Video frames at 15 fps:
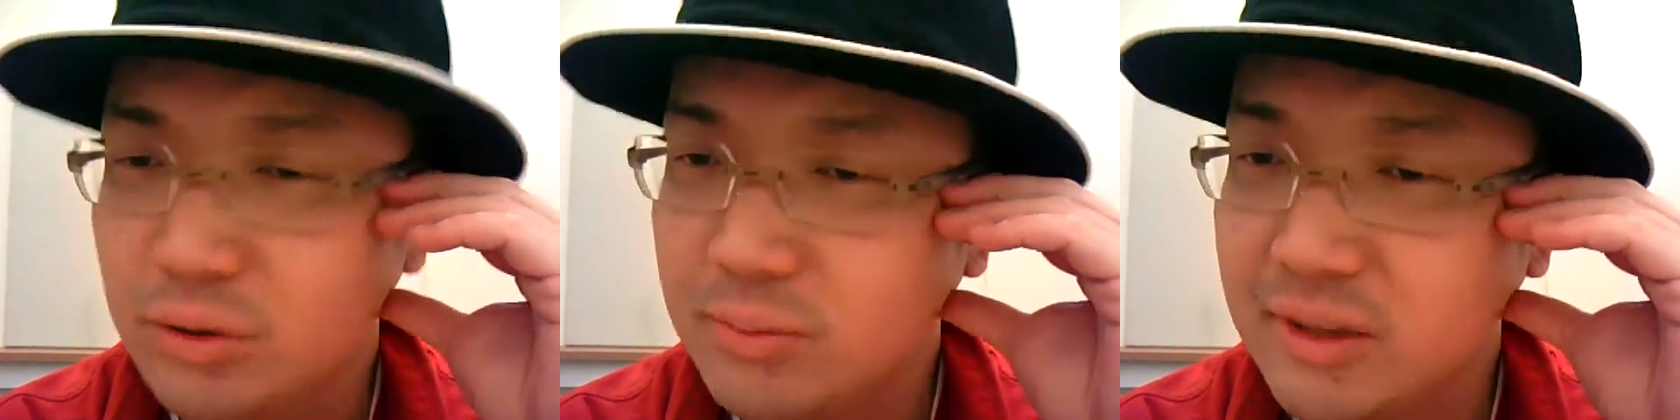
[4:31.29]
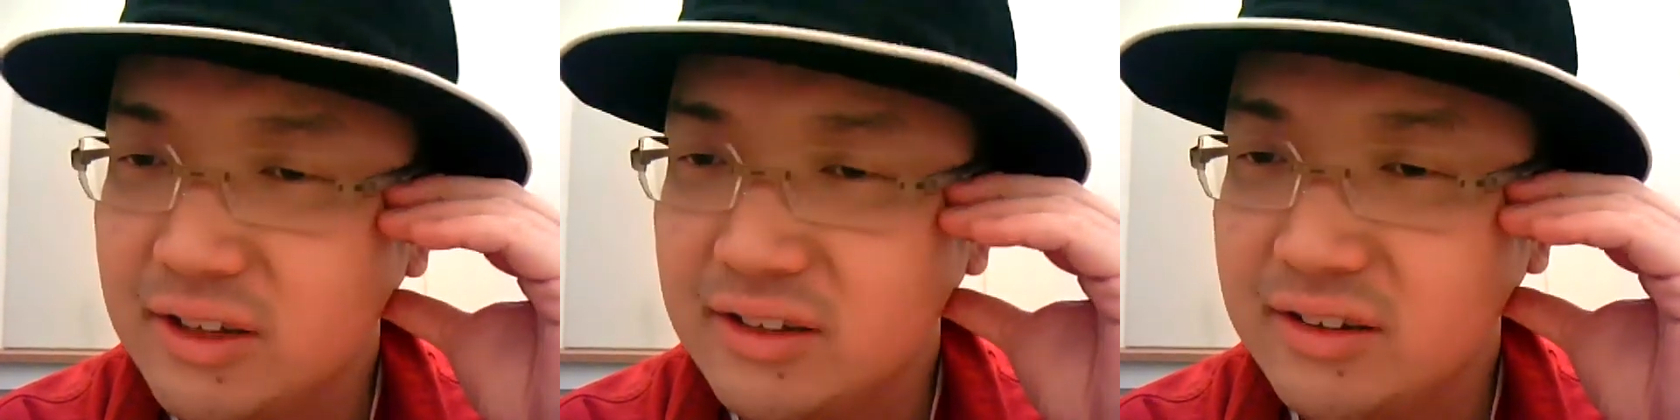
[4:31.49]

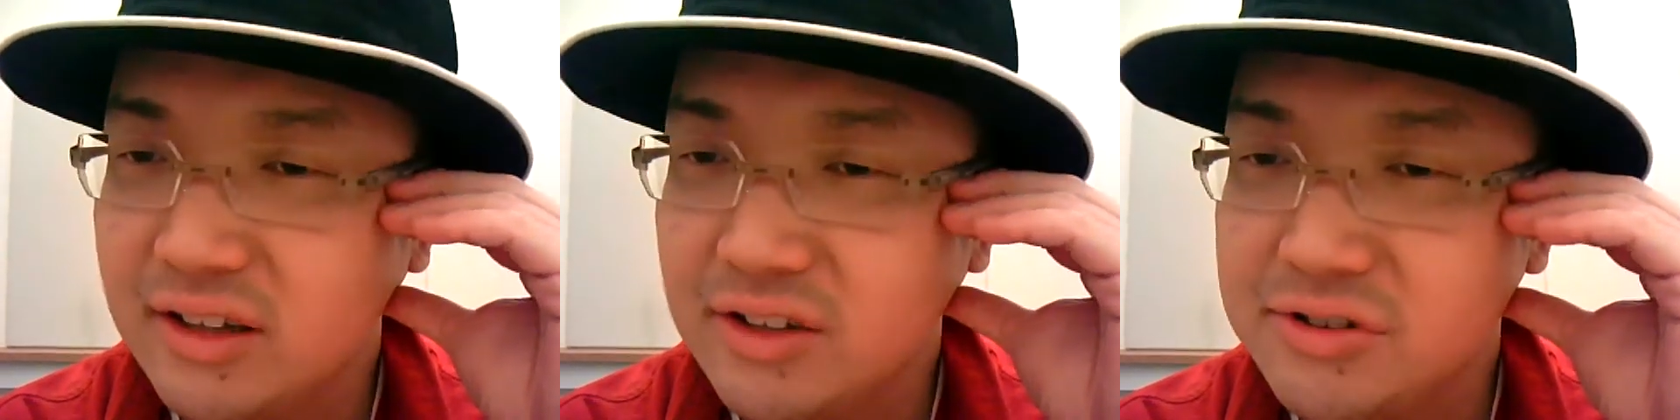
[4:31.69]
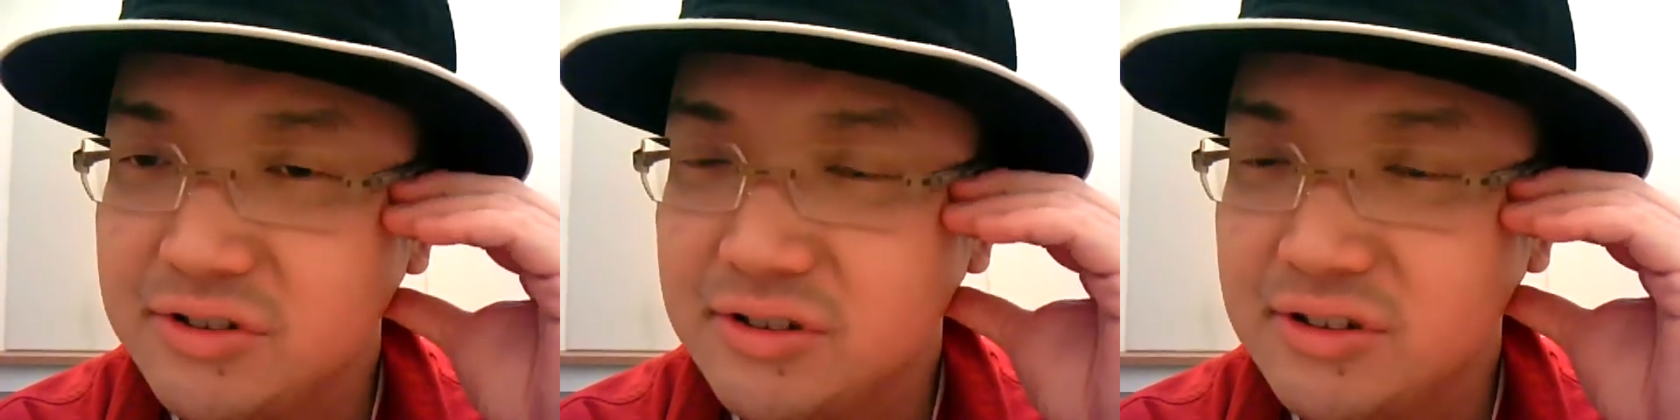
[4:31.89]
many
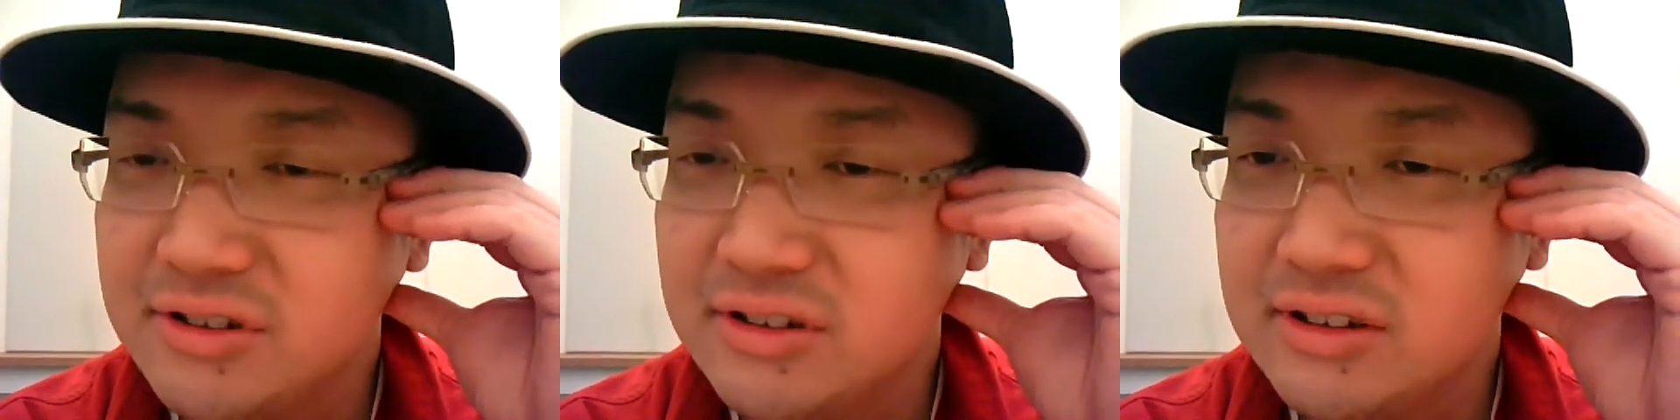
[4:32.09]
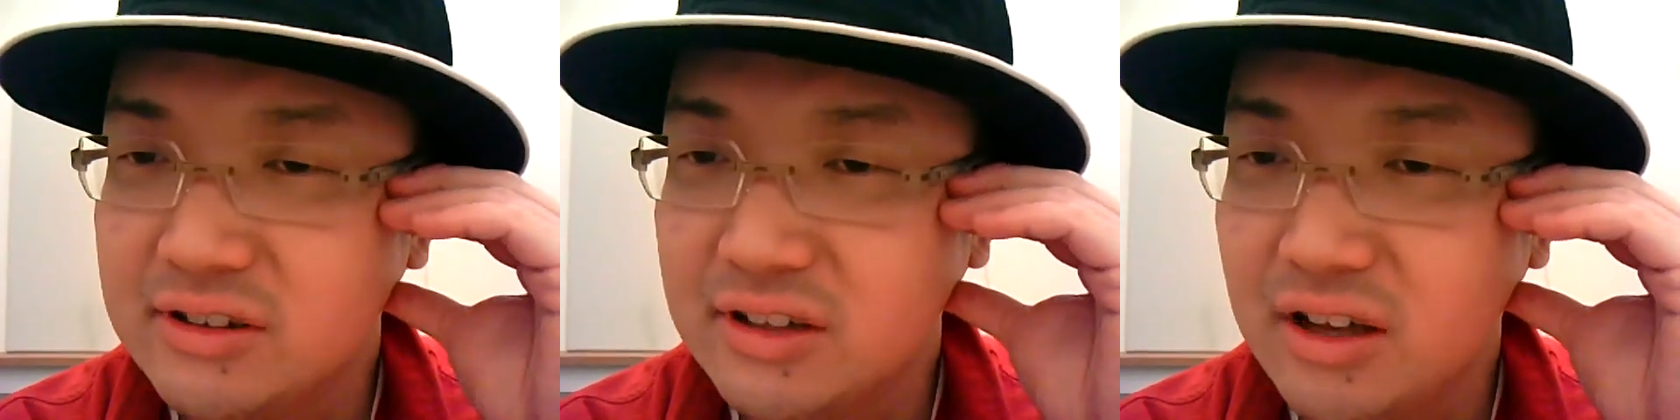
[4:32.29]

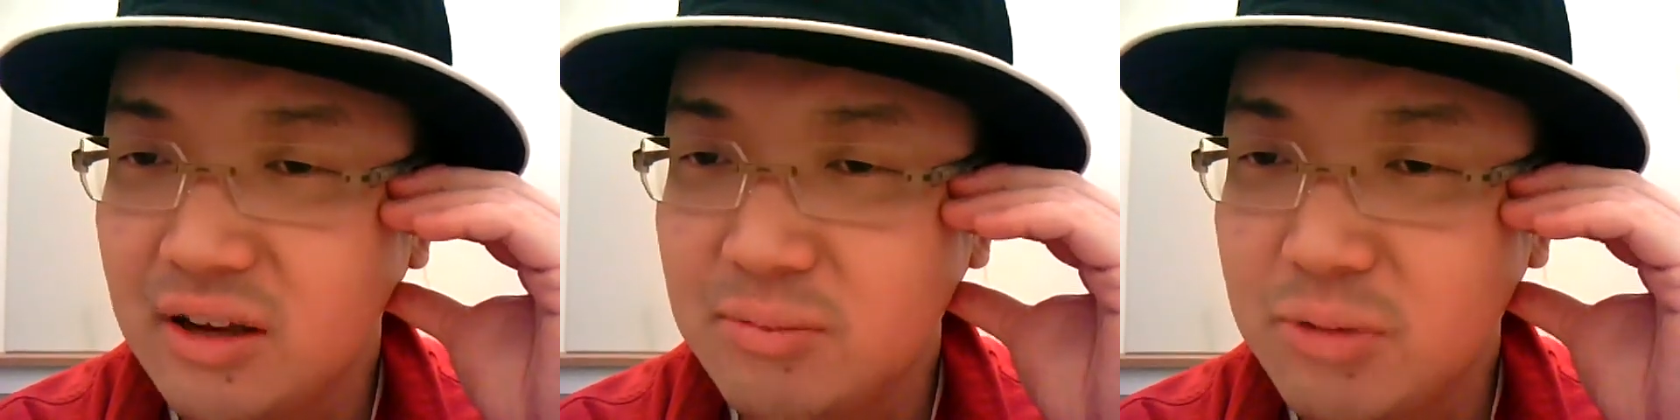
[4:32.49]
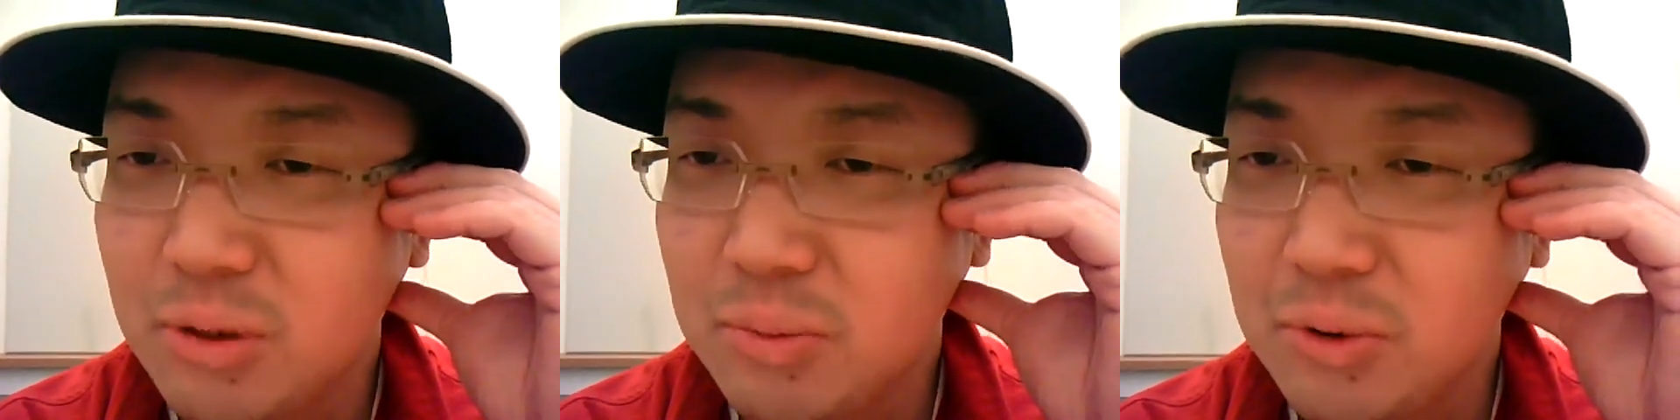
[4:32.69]
sessions uh,
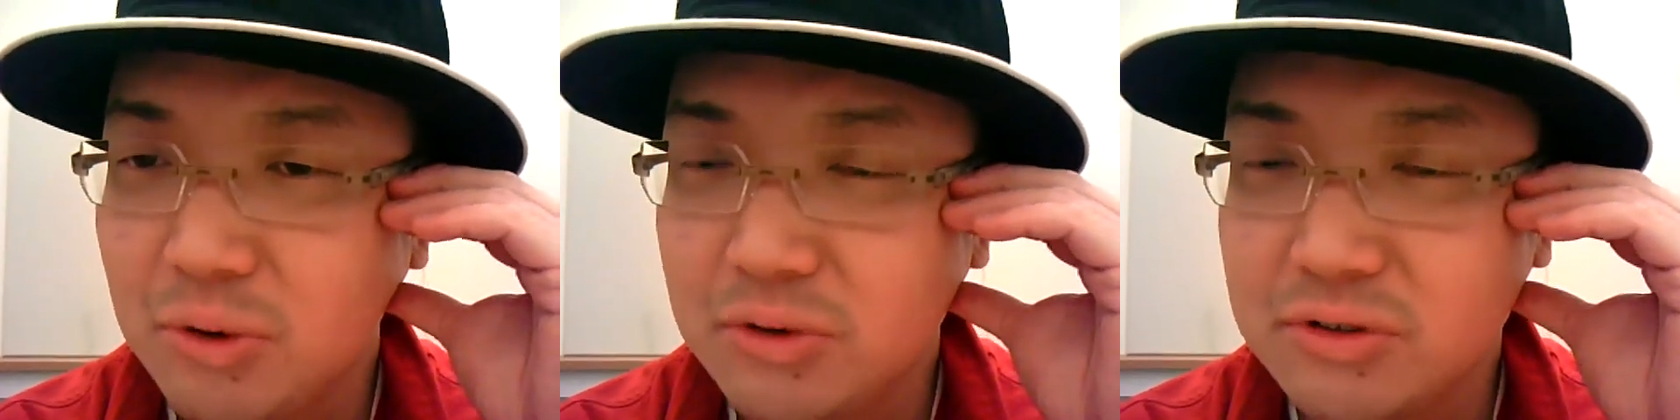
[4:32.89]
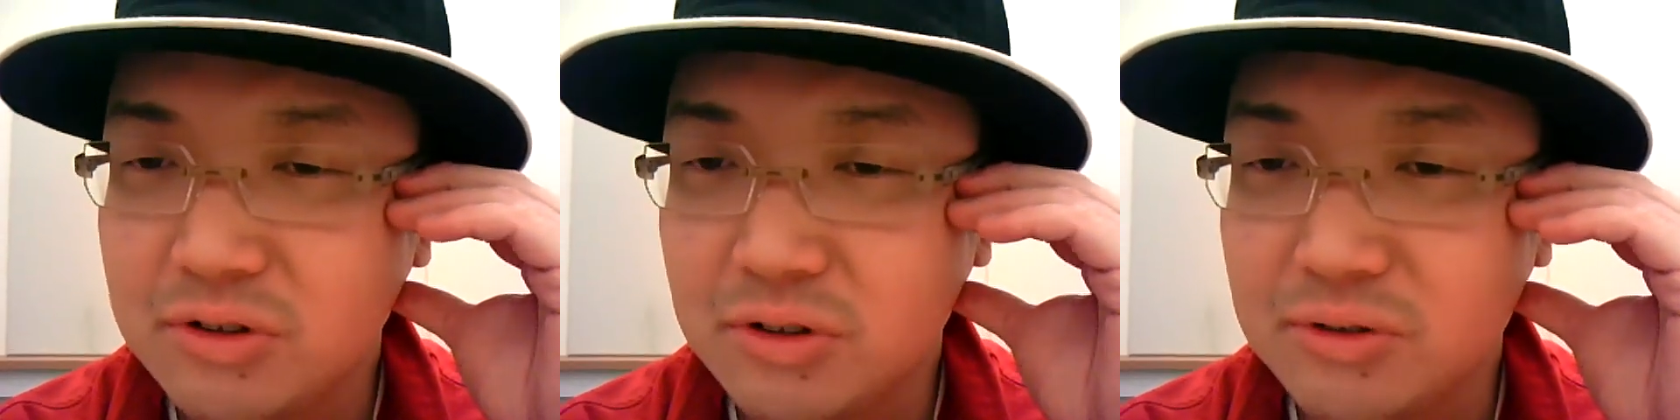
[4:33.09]

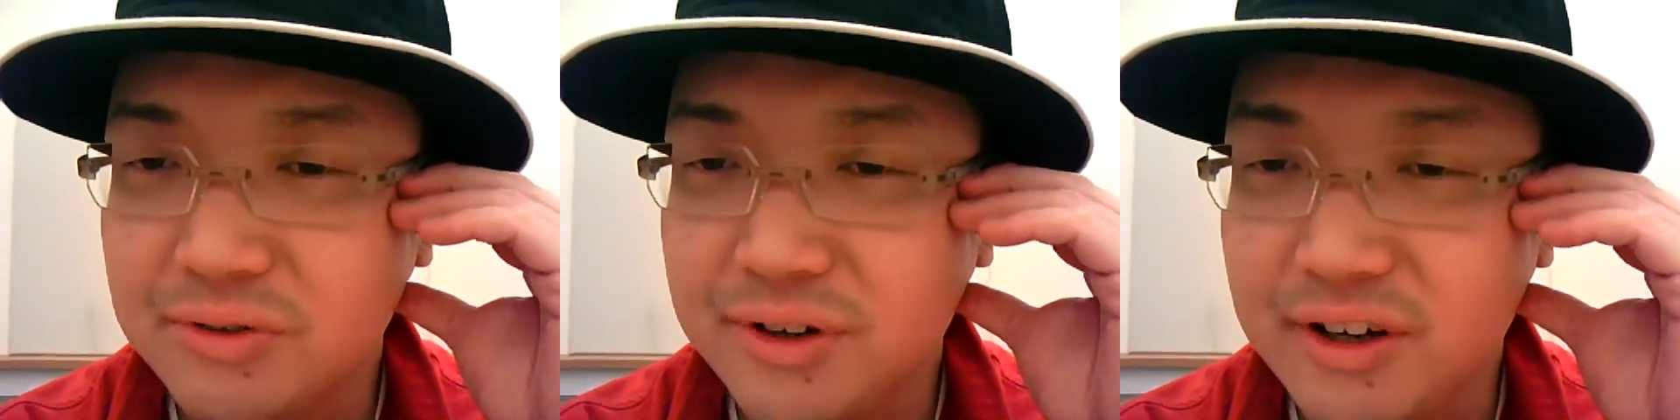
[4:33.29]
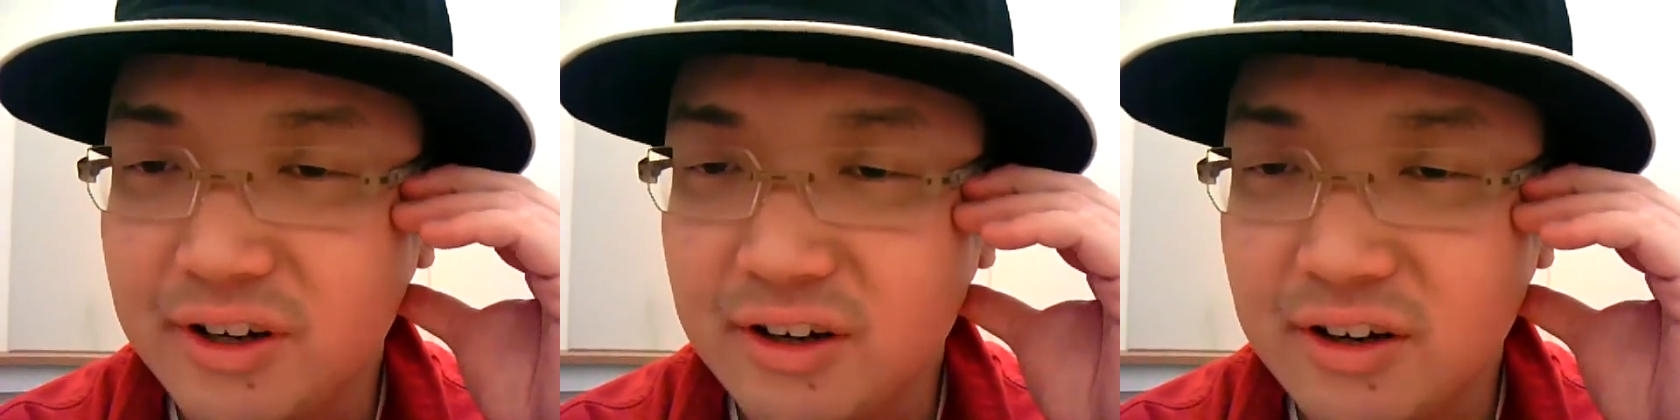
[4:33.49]
proposed so
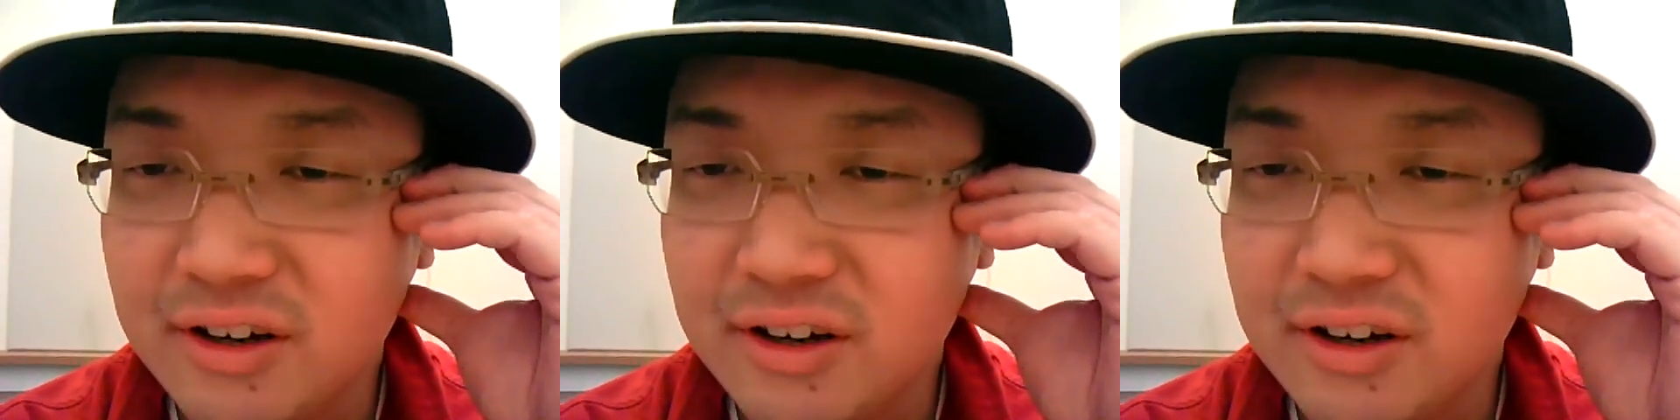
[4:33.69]
far.